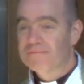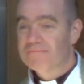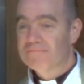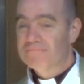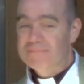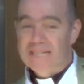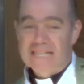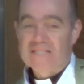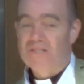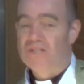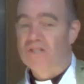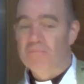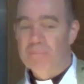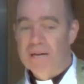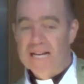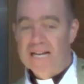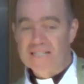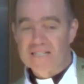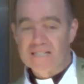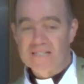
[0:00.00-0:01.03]
That's not a
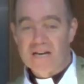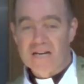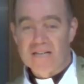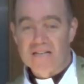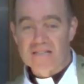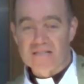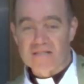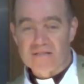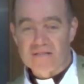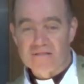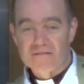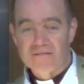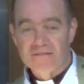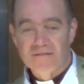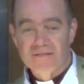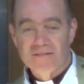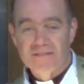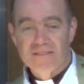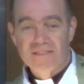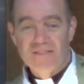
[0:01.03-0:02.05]
bad start, is it?
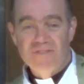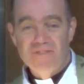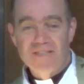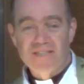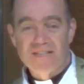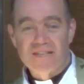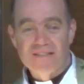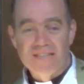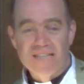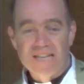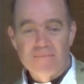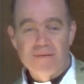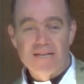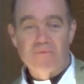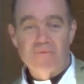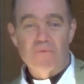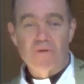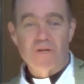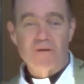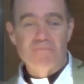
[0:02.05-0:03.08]
If you're going to think
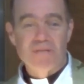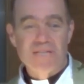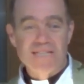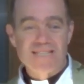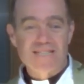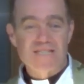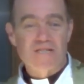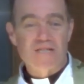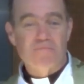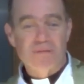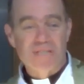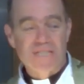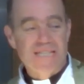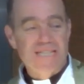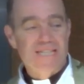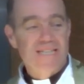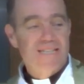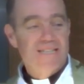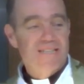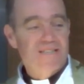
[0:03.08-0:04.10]
about what it means to
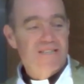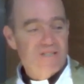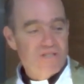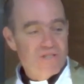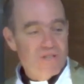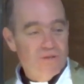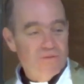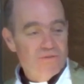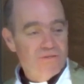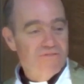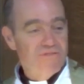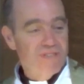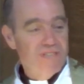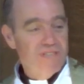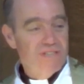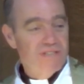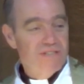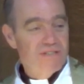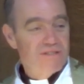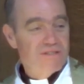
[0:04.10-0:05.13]
be the salt of the
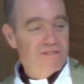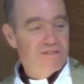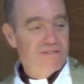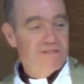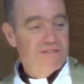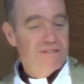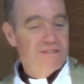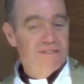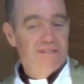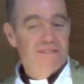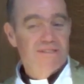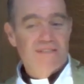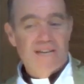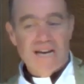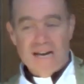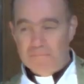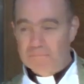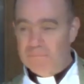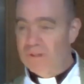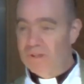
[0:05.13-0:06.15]
earth.
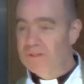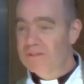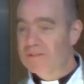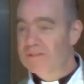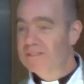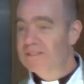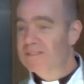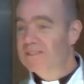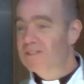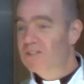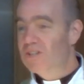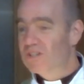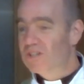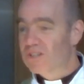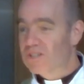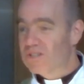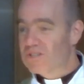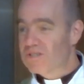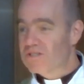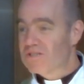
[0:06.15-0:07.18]
Humble,
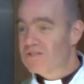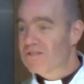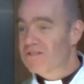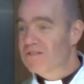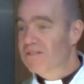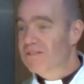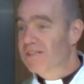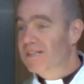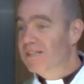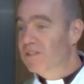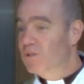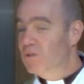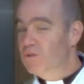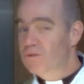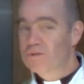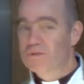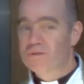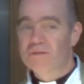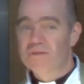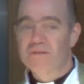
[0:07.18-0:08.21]
honest, and
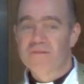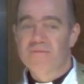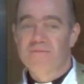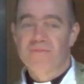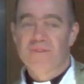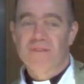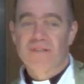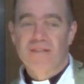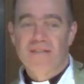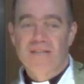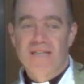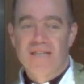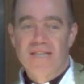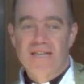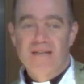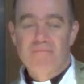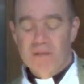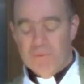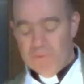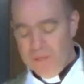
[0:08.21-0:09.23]
good.
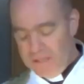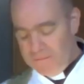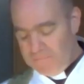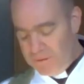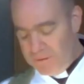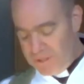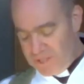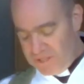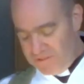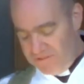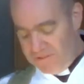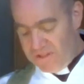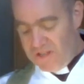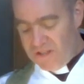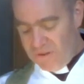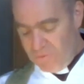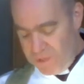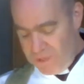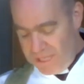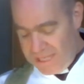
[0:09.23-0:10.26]
But we can push it
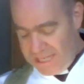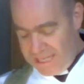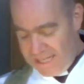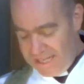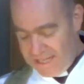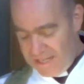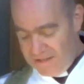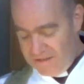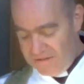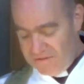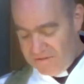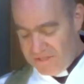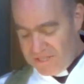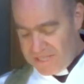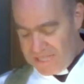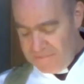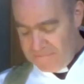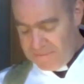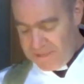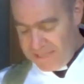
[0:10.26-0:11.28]
further. We can go
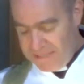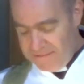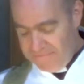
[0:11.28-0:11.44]
deeper.